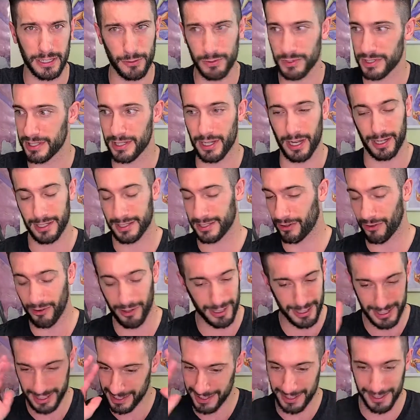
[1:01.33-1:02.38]
It was nuts.
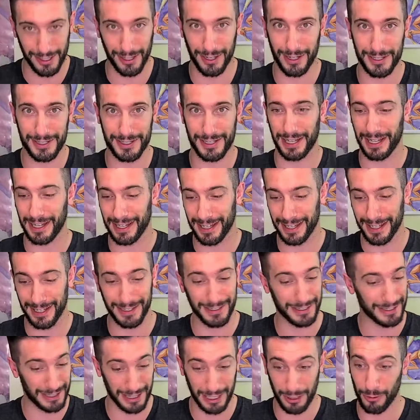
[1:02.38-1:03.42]
Honestly, nuts.
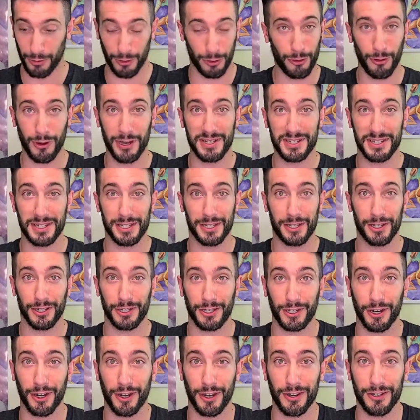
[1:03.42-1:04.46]
And they were crazy
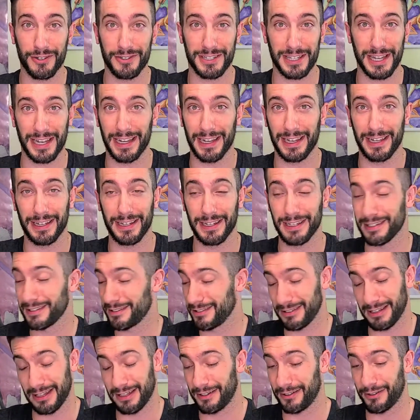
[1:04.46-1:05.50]
good cards.
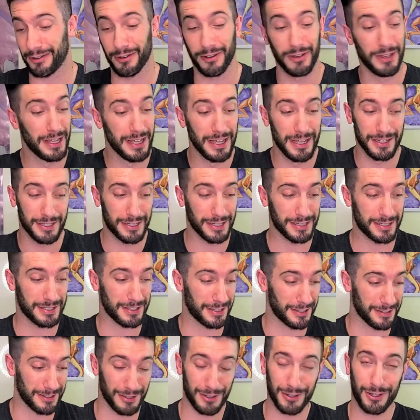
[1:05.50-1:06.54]
And I don't know.
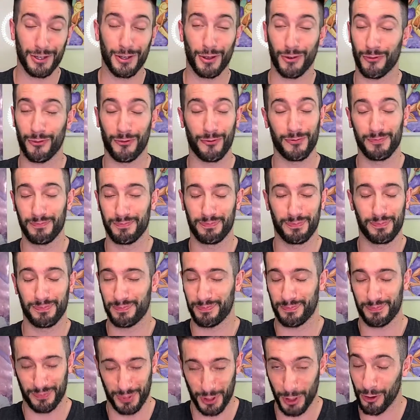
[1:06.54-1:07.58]
Just the
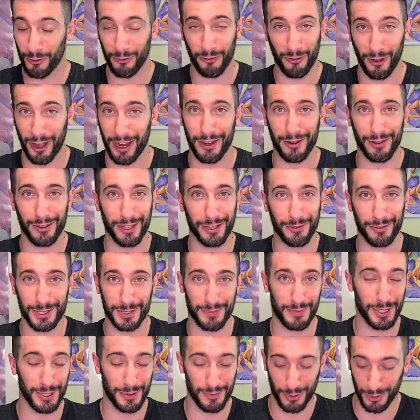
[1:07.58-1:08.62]
pure fire that was
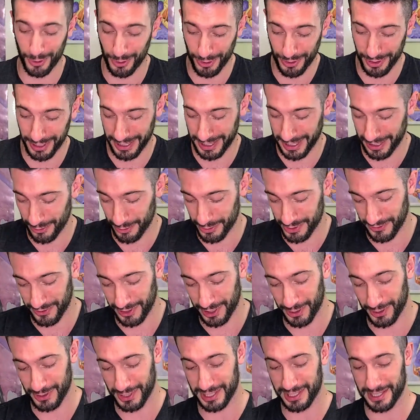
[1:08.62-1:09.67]
being pulled in those
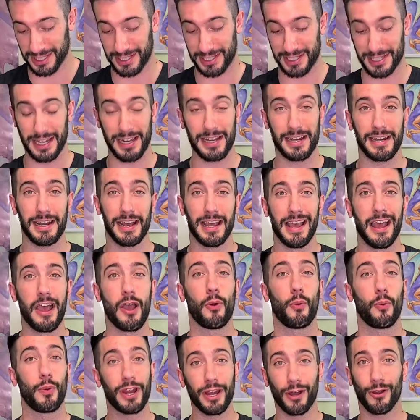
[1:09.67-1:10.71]
videos is insane.
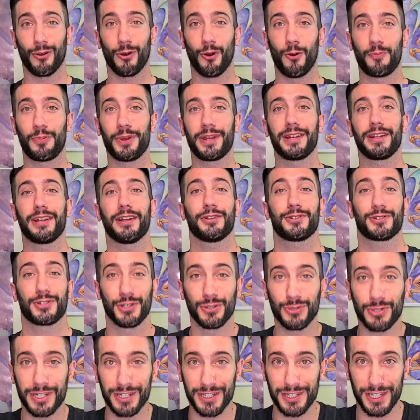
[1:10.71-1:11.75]
We are hoping
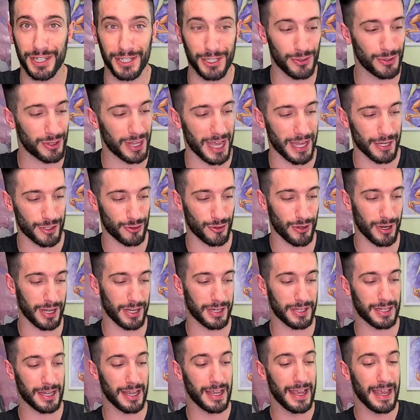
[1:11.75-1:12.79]
to continue that
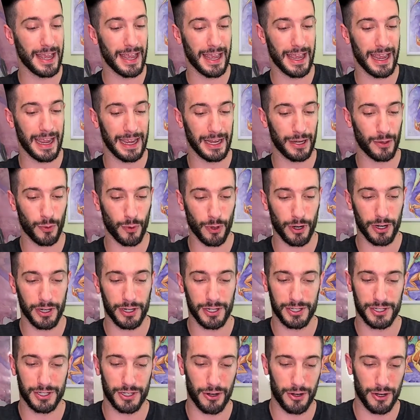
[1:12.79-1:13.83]
trend. And we're going
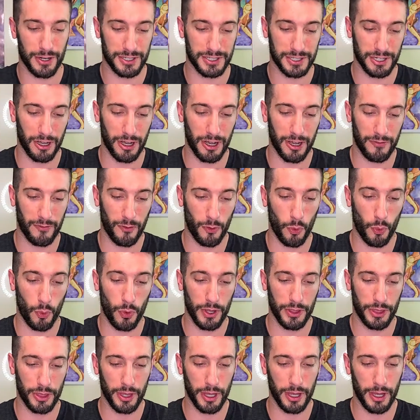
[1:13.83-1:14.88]
to start us off
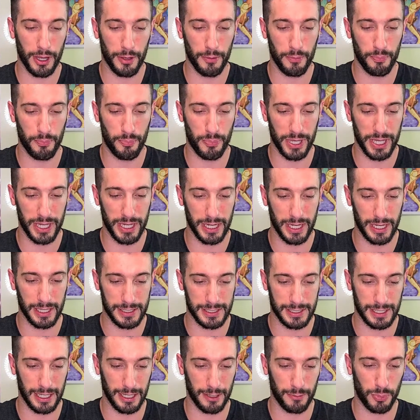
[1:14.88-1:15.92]
with a big
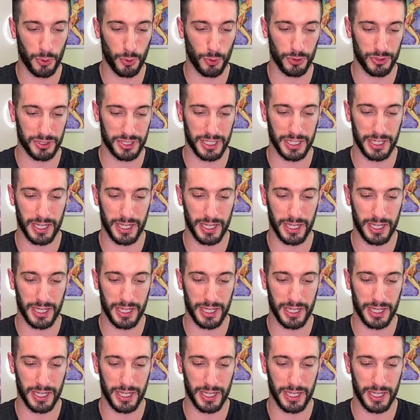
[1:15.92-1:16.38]
set of pulls